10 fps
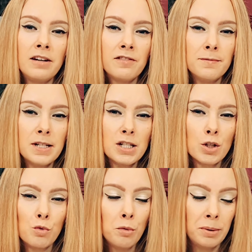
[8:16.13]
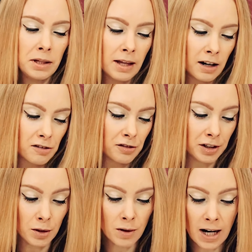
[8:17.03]
information will be there for
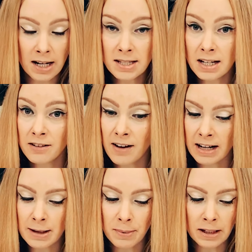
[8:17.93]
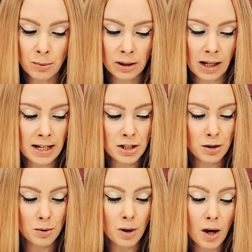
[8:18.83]
you guys if anybody would like
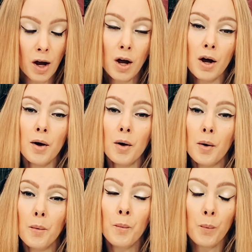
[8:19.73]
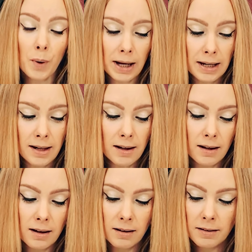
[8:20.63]
to win
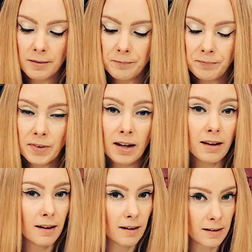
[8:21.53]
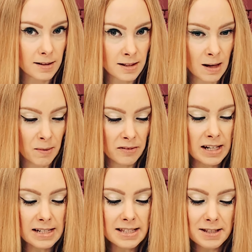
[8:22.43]
some of
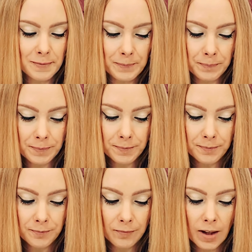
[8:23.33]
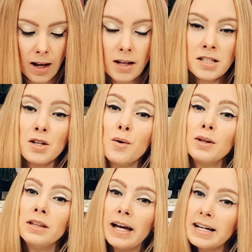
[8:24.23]
these. So
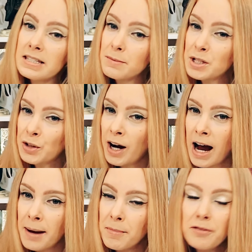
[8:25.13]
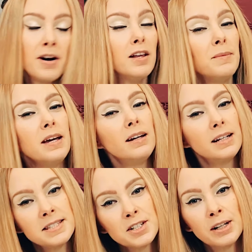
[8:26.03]
like, subscribe, follow me on
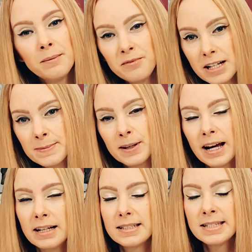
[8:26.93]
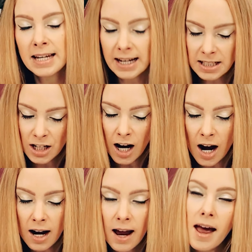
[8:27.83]
Instagram, Facebook, and
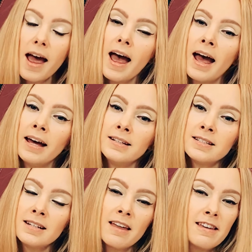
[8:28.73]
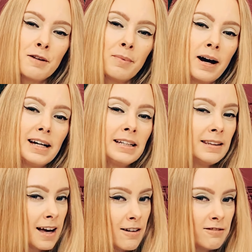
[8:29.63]
TikTok, and nothing but
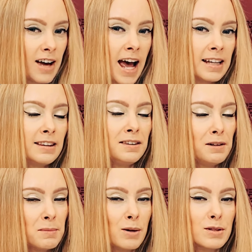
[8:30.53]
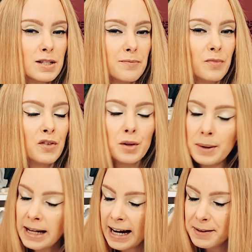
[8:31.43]
love and lumos for the
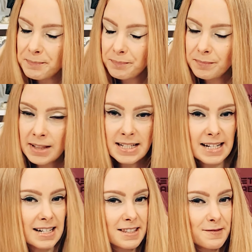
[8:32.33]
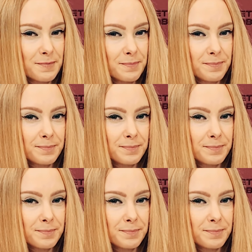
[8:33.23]
week ahead. Thanks guys.